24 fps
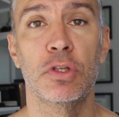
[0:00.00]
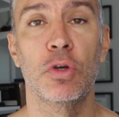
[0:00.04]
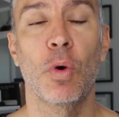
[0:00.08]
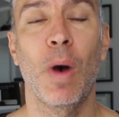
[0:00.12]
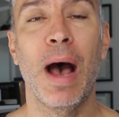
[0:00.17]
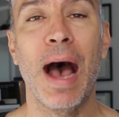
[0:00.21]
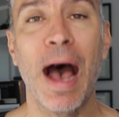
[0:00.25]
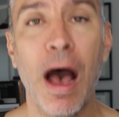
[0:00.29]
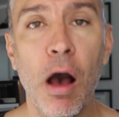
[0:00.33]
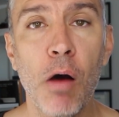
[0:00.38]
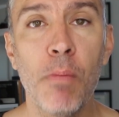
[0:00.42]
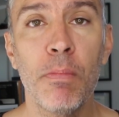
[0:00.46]
So
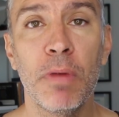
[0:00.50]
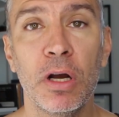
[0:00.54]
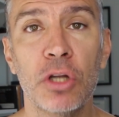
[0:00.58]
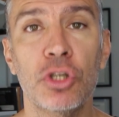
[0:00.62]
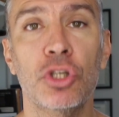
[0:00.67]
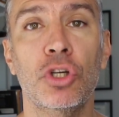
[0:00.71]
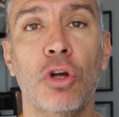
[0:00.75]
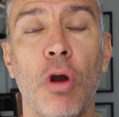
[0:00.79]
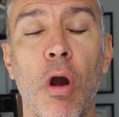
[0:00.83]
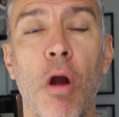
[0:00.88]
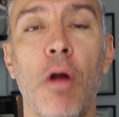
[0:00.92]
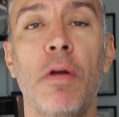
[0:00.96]
how
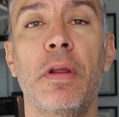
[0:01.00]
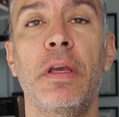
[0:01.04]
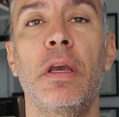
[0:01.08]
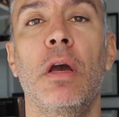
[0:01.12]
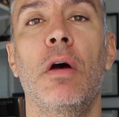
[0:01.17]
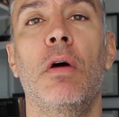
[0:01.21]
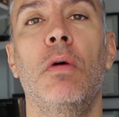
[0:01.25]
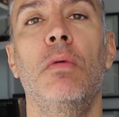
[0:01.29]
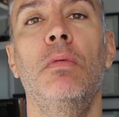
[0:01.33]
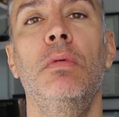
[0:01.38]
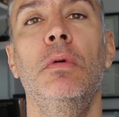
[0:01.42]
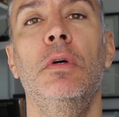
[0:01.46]
much
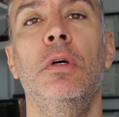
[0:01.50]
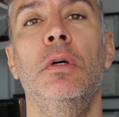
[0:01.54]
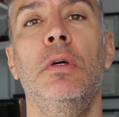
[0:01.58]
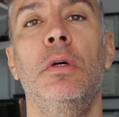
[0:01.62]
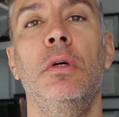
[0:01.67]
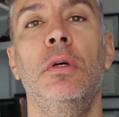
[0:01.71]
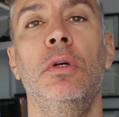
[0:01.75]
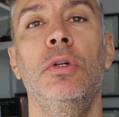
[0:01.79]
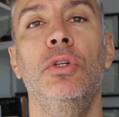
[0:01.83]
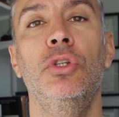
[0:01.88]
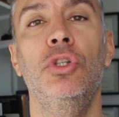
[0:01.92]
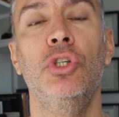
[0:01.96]
cardio
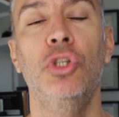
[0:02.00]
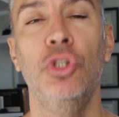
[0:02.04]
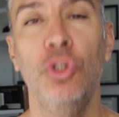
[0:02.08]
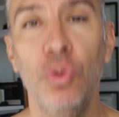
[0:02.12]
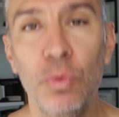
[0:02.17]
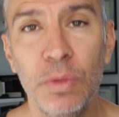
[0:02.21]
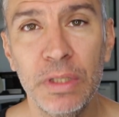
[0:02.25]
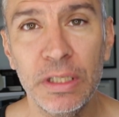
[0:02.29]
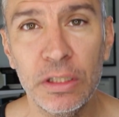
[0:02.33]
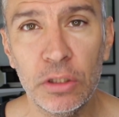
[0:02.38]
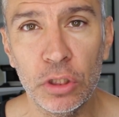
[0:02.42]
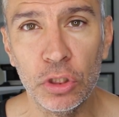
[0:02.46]
do
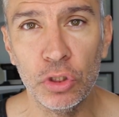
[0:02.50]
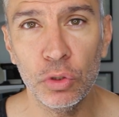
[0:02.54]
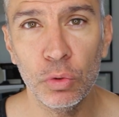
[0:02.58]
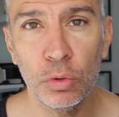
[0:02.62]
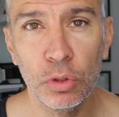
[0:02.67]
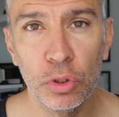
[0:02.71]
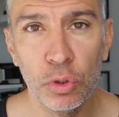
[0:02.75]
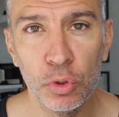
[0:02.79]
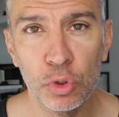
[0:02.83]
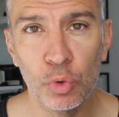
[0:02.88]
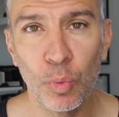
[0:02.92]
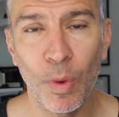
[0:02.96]
you need to do to
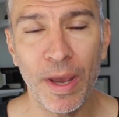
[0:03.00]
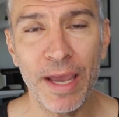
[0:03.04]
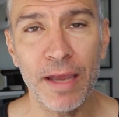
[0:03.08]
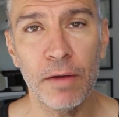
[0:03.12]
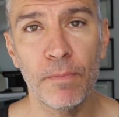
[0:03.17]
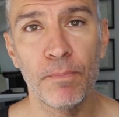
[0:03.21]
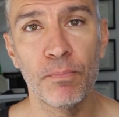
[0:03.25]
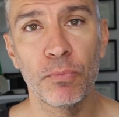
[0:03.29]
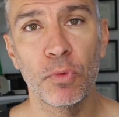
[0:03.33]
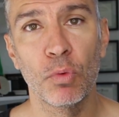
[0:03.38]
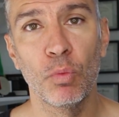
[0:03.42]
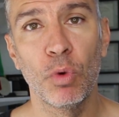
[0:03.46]
lose
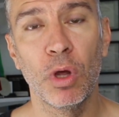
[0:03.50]
weight?